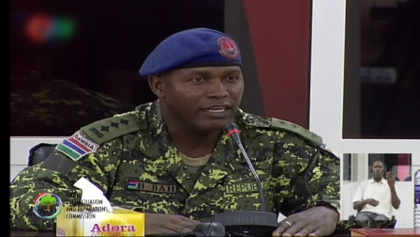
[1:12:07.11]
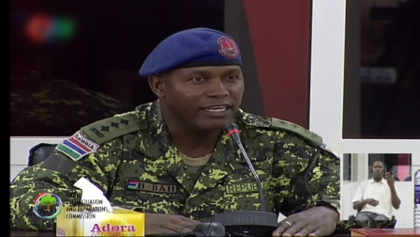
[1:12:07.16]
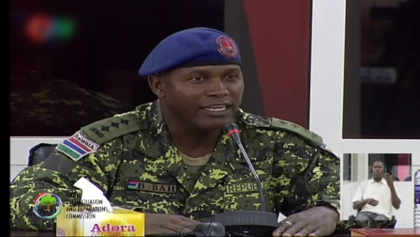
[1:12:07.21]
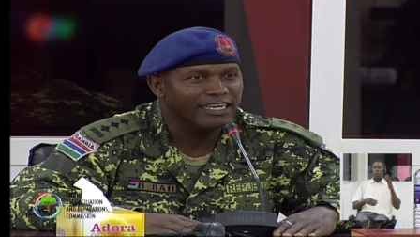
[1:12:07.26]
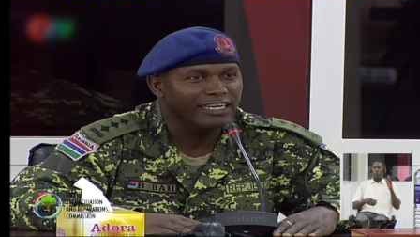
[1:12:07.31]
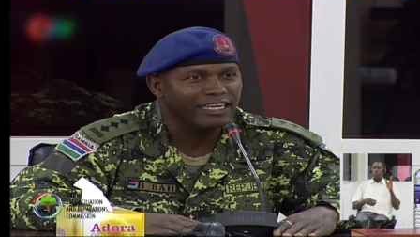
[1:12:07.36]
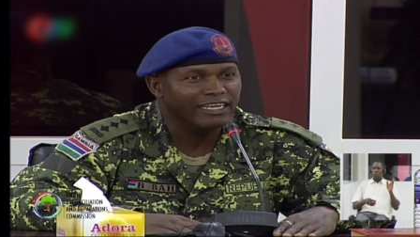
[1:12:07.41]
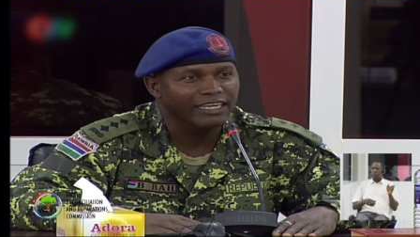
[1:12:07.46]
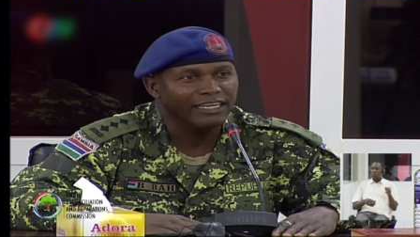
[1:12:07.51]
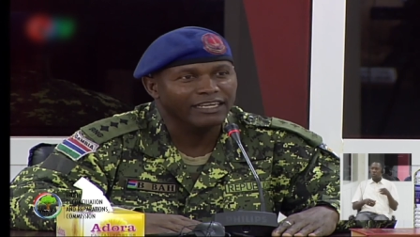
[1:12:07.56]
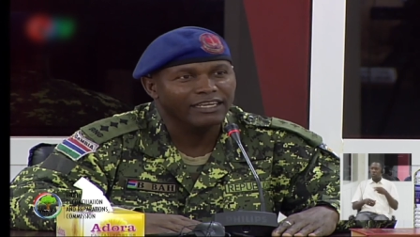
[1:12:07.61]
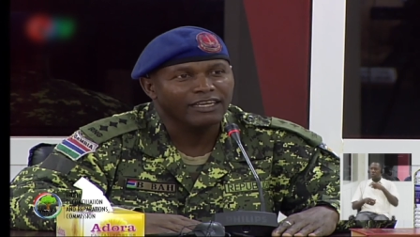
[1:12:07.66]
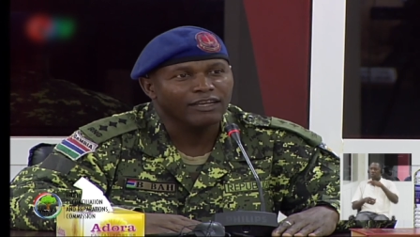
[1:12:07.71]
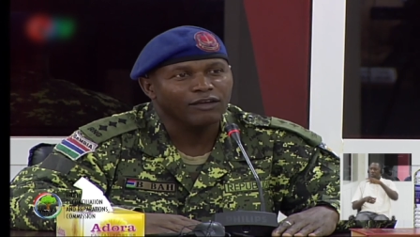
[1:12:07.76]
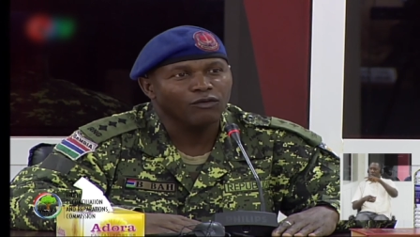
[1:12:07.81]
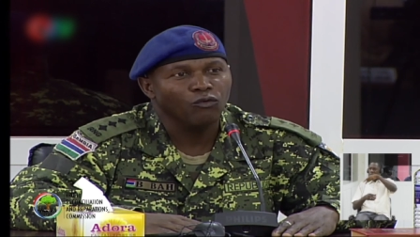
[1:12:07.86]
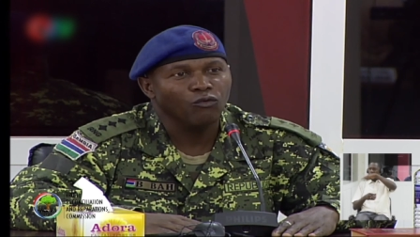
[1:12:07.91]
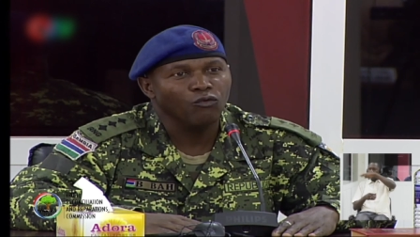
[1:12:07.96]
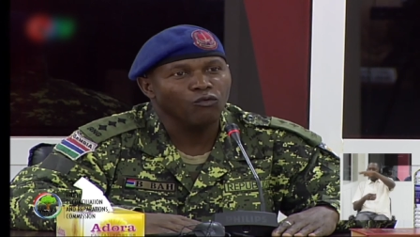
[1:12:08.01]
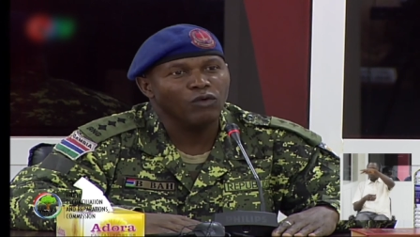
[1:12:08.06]
the
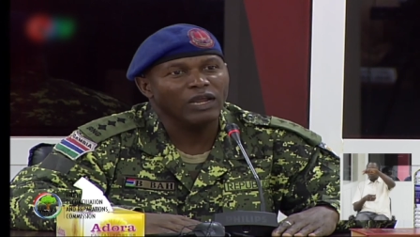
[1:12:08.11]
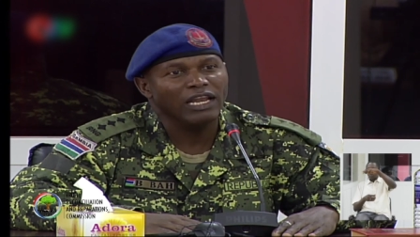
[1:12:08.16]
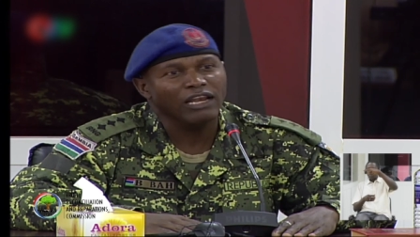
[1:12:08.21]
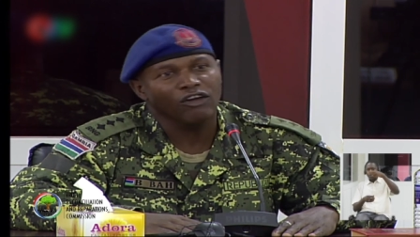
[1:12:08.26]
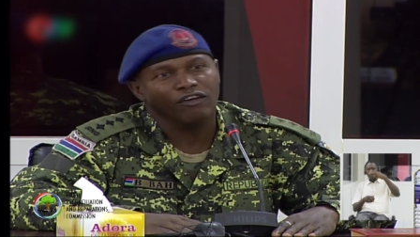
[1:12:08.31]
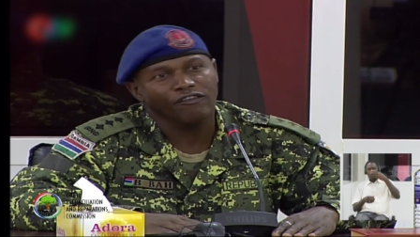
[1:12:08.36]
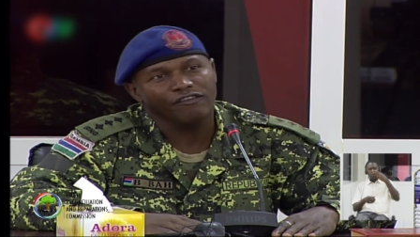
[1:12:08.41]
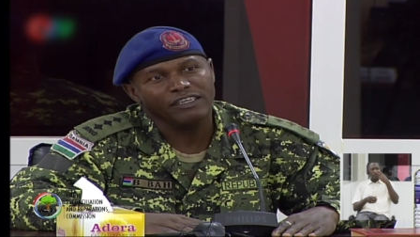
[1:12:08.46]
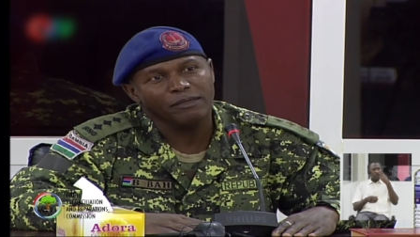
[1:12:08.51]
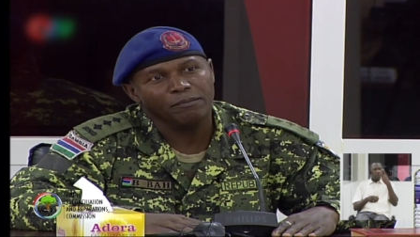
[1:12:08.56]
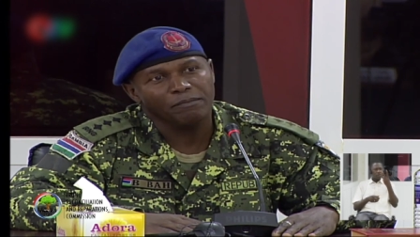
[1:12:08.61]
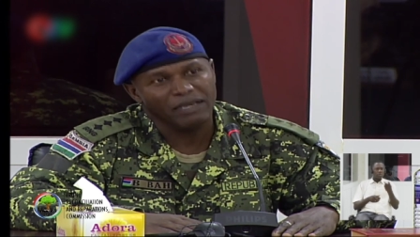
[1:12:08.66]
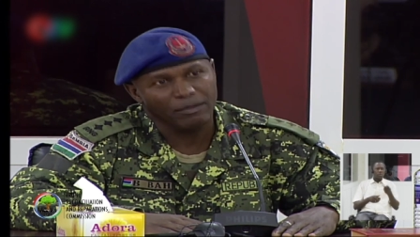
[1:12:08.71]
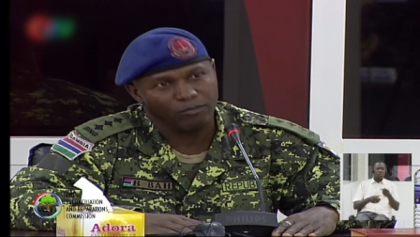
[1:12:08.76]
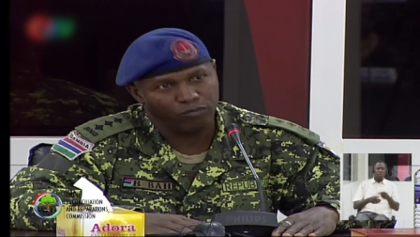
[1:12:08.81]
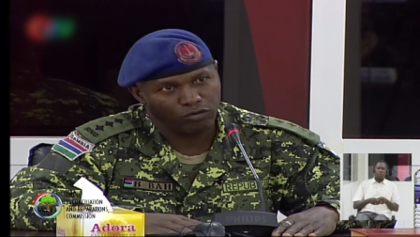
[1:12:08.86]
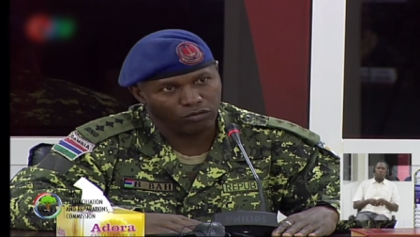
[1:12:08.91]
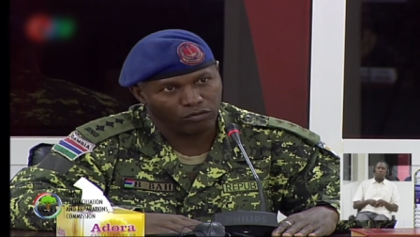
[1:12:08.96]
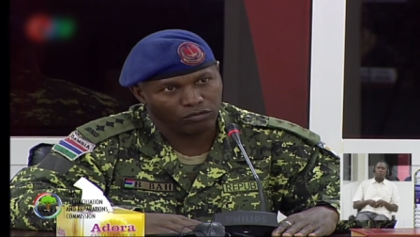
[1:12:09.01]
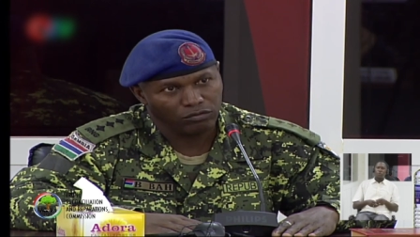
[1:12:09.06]
will of the
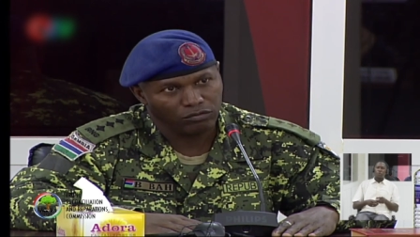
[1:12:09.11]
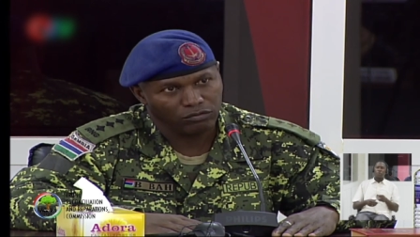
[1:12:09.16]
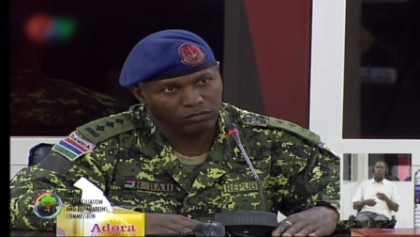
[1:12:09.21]
people.